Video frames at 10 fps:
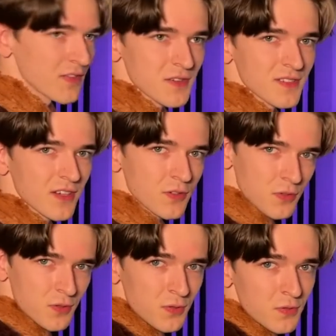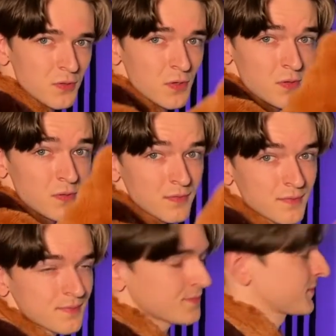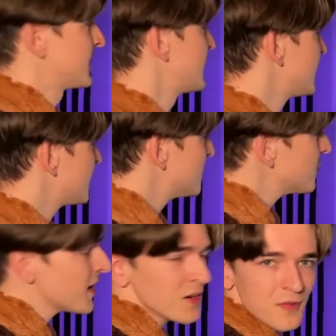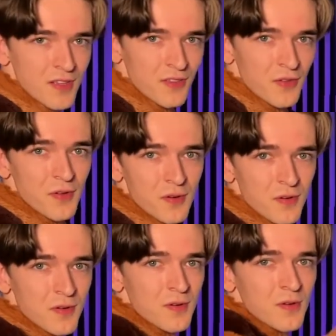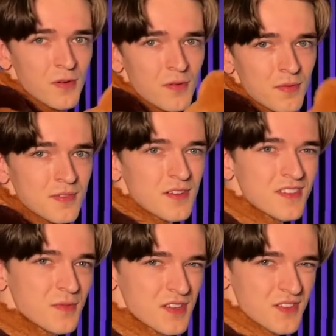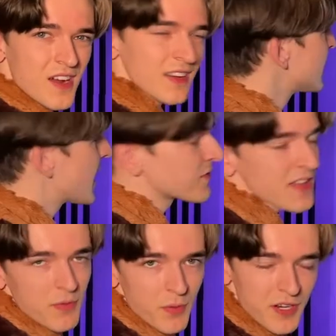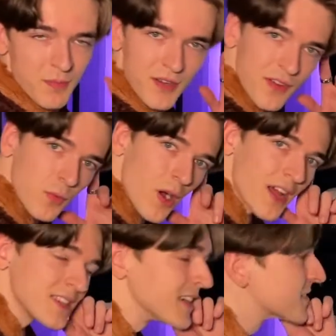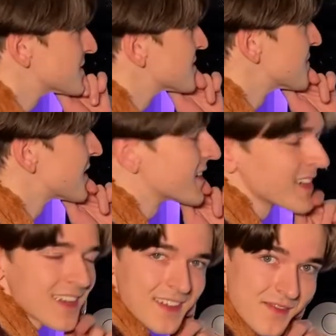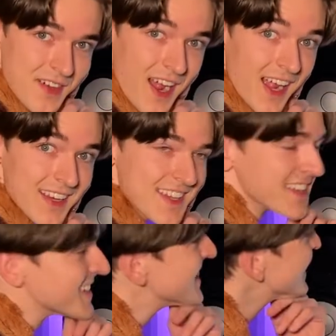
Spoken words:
it was like ooh, when I'm with you. So it switches around. After that, we wanted a bit of a wind down because it's a very, very high intensity